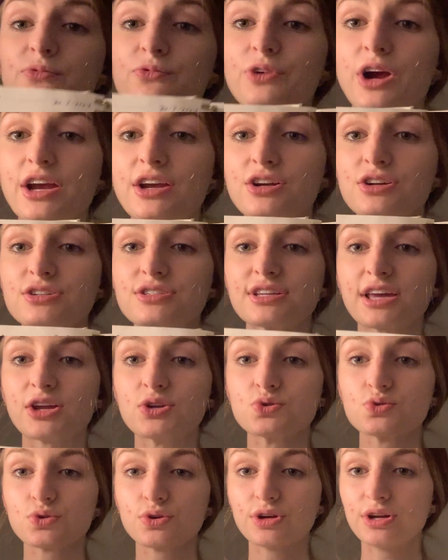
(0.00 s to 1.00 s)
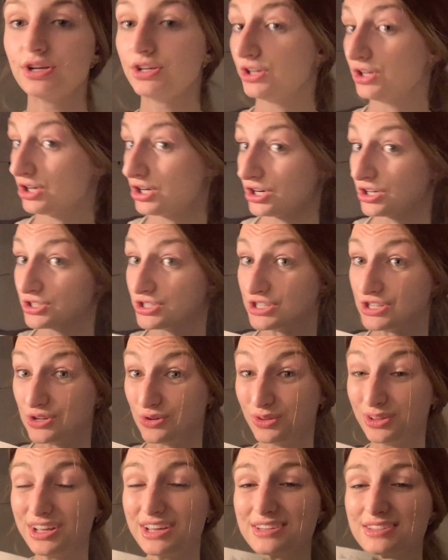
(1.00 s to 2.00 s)
write your schedule and your
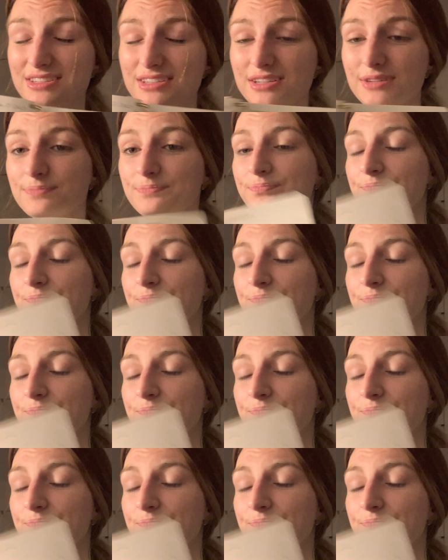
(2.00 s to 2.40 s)
to-do list,